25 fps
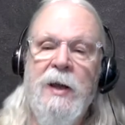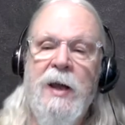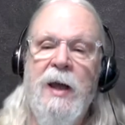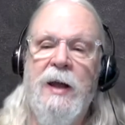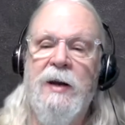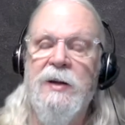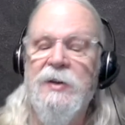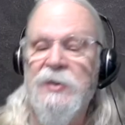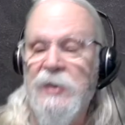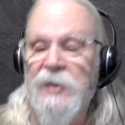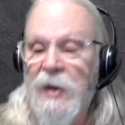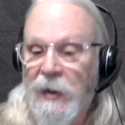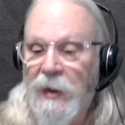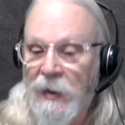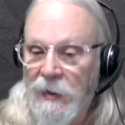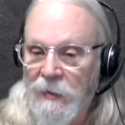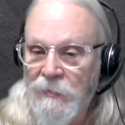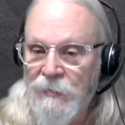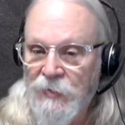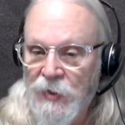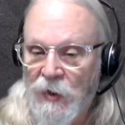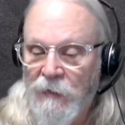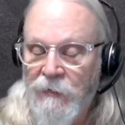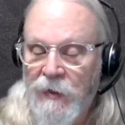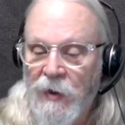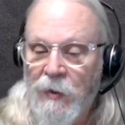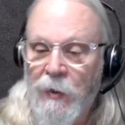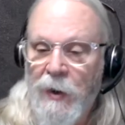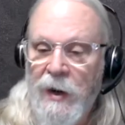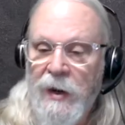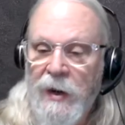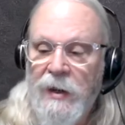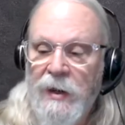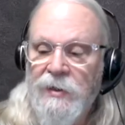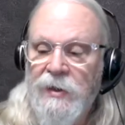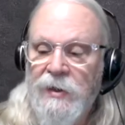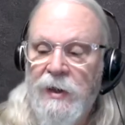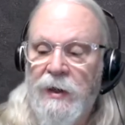and a second survey grade
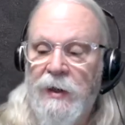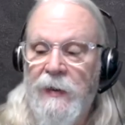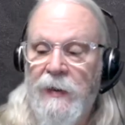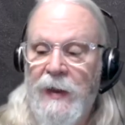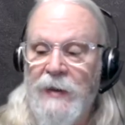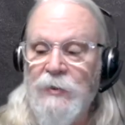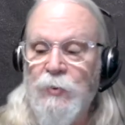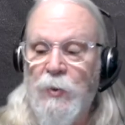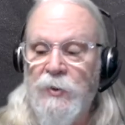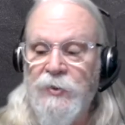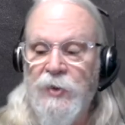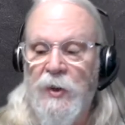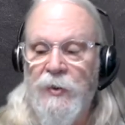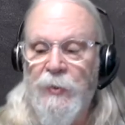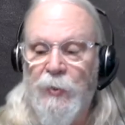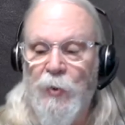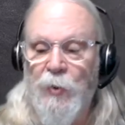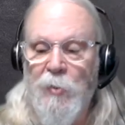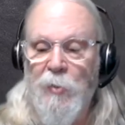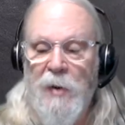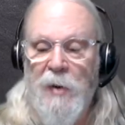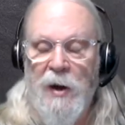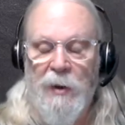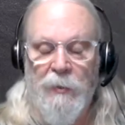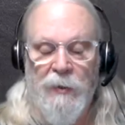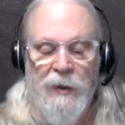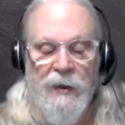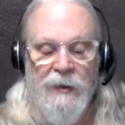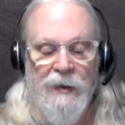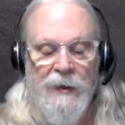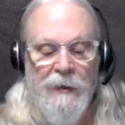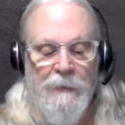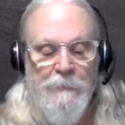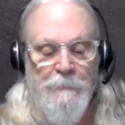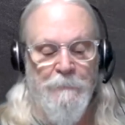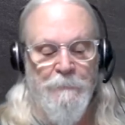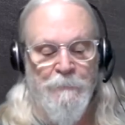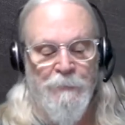antenna, and that's what's on the robot right
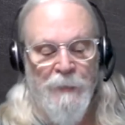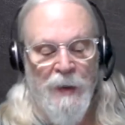now.